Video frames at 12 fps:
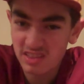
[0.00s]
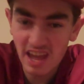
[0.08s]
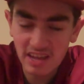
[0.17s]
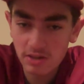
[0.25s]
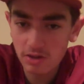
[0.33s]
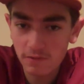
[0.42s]

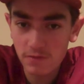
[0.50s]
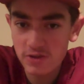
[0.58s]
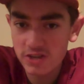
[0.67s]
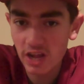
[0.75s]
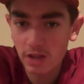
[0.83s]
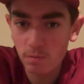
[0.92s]
Thank you all for
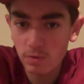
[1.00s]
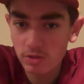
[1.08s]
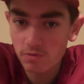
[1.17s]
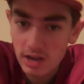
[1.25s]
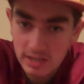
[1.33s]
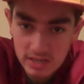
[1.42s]
sticking with
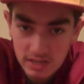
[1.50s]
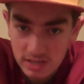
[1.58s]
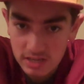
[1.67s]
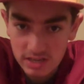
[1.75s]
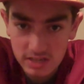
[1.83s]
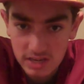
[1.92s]
the
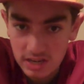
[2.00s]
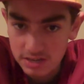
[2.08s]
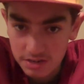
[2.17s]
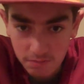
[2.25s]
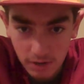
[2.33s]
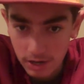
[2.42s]
Redskins this
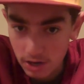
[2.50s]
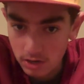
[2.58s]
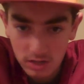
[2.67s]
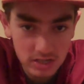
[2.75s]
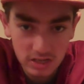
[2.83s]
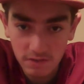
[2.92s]
season,
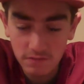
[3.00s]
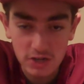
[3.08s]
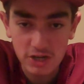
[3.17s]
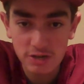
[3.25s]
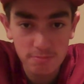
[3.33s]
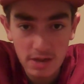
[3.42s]
regardless of the
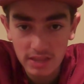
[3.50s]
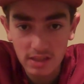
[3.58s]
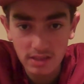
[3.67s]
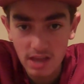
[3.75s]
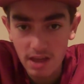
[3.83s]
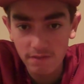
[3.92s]
schmidt
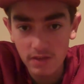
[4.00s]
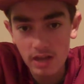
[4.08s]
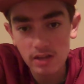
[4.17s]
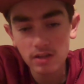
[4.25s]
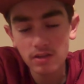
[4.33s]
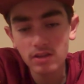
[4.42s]
that they have
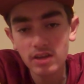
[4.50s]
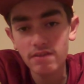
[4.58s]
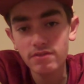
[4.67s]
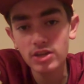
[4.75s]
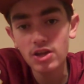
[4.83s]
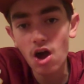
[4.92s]

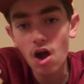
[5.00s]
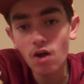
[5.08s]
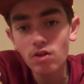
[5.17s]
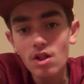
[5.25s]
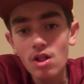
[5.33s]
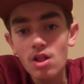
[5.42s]
given
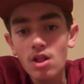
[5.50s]
y'all.